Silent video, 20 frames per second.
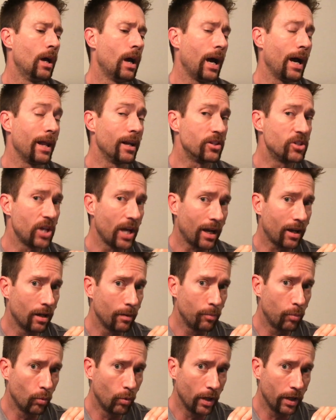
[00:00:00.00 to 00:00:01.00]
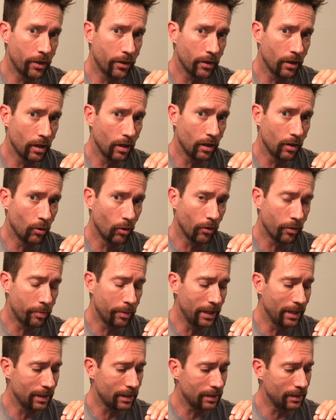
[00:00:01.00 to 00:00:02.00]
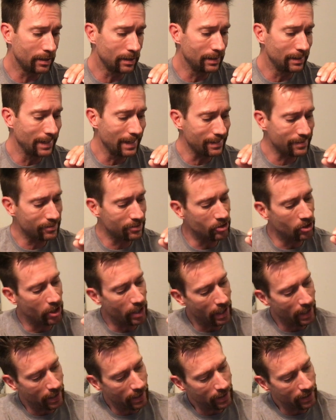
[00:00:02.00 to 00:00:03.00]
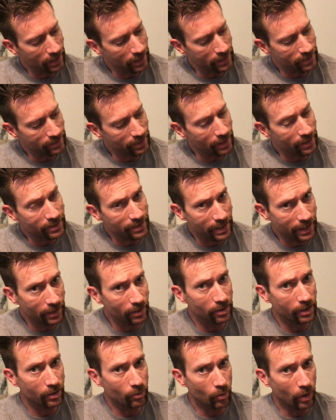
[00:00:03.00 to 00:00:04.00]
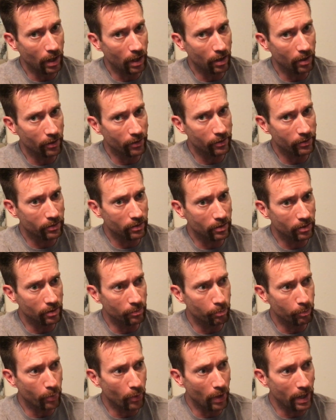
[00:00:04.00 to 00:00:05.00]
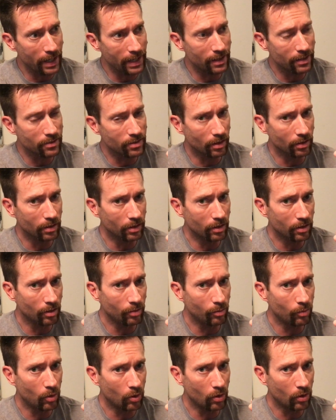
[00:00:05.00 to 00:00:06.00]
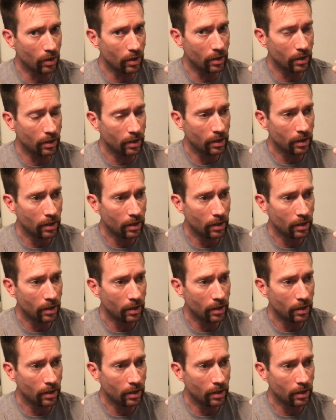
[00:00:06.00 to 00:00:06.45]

I had a checkup with orthopedic yesterday, and he said it's healing well. The break is a little more